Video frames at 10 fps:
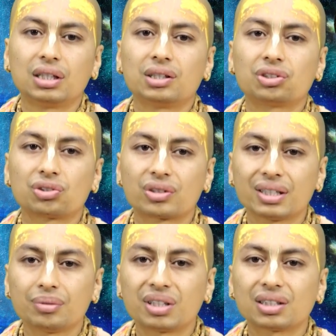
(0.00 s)

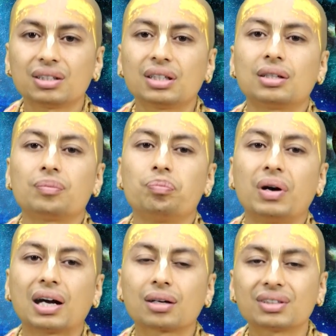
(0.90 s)
Srimad
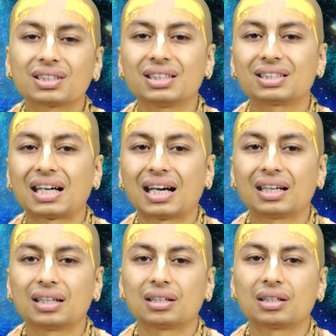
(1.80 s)
Bhagavad
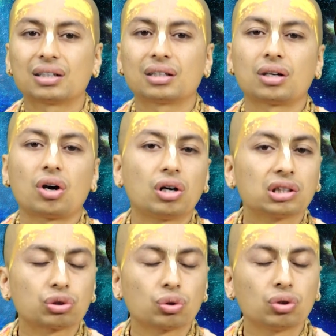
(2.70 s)
Gita,
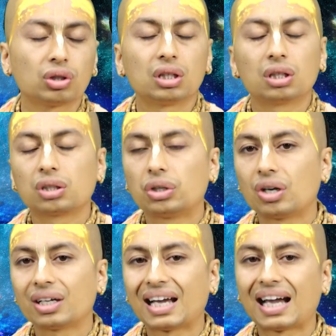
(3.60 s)
also
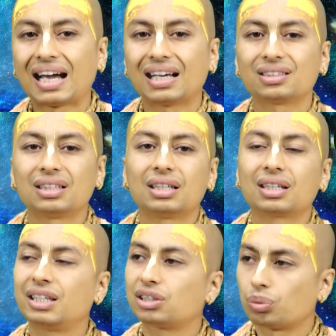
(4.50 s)
known as
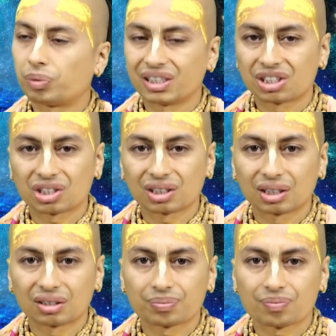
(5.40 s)
Gitopanishad,
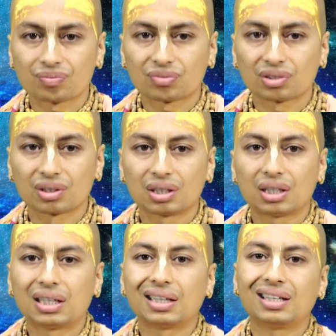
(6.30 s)

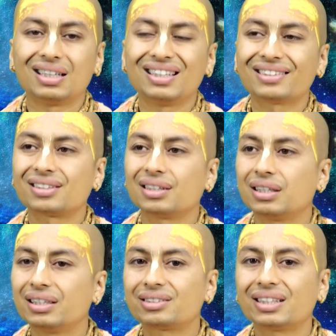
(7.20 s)
it
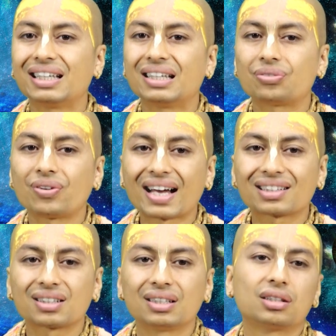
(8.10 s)
is in
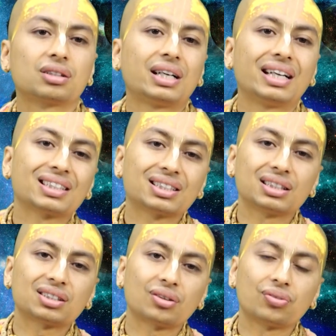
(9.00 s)
fact the
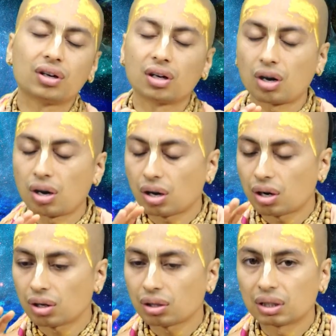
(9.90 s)
essence of
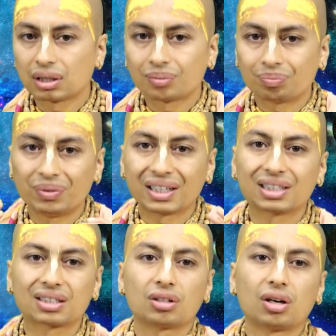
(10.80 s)
all
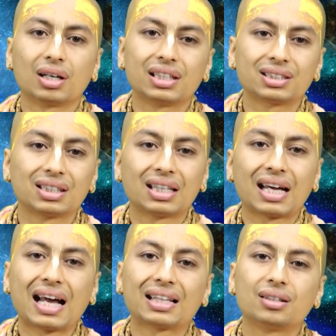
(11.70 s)
Vedic knowledge
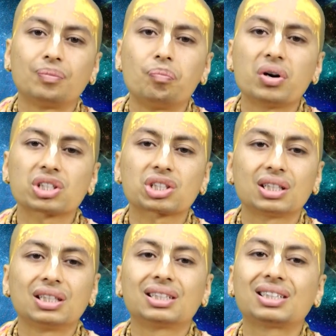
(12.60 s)
and the
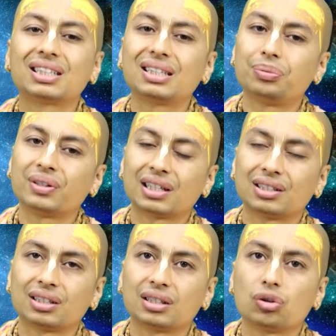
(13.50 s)
most
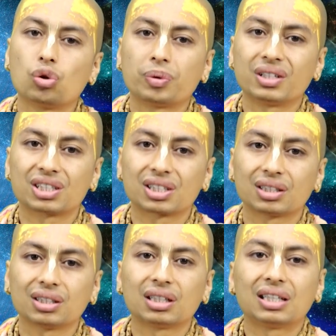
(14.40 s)
significant
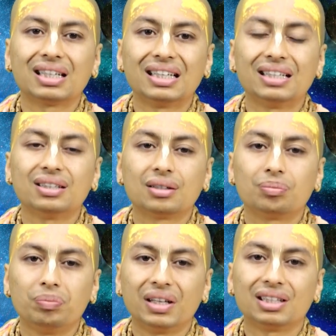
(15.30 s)
Upanishad in
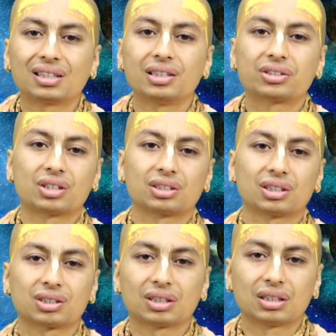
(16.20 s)
Vedic
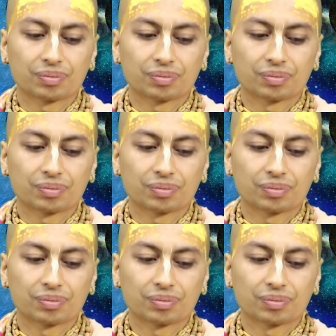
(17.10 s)
literatures.